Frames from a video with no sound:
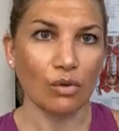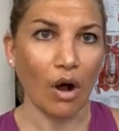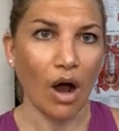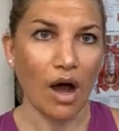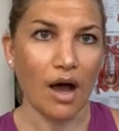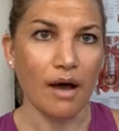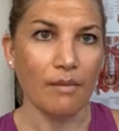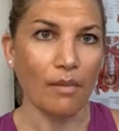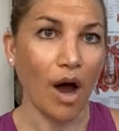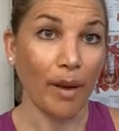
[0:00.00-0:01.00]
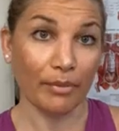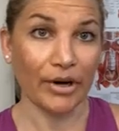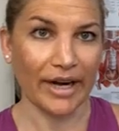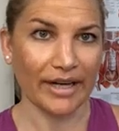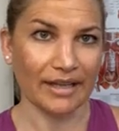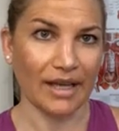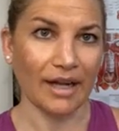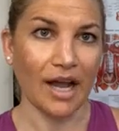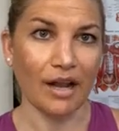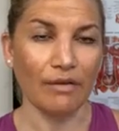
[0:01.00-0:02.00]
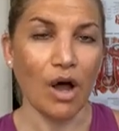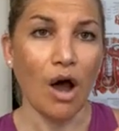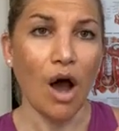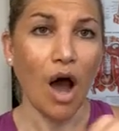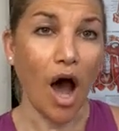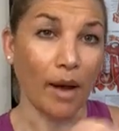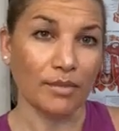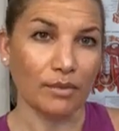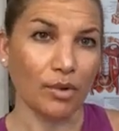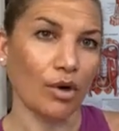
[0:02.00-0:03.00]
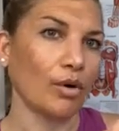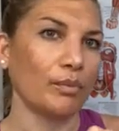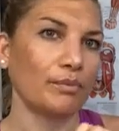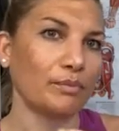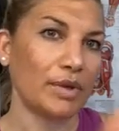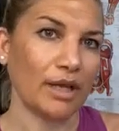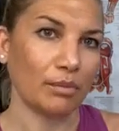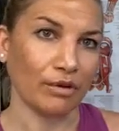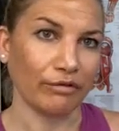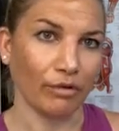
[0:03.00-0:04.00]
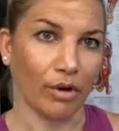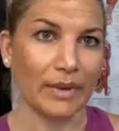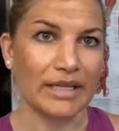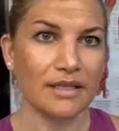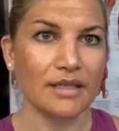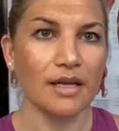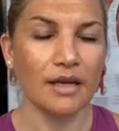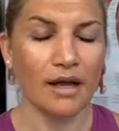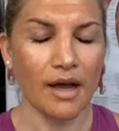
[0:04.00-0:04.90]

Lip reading: to operate in that kind of optimal peak performance.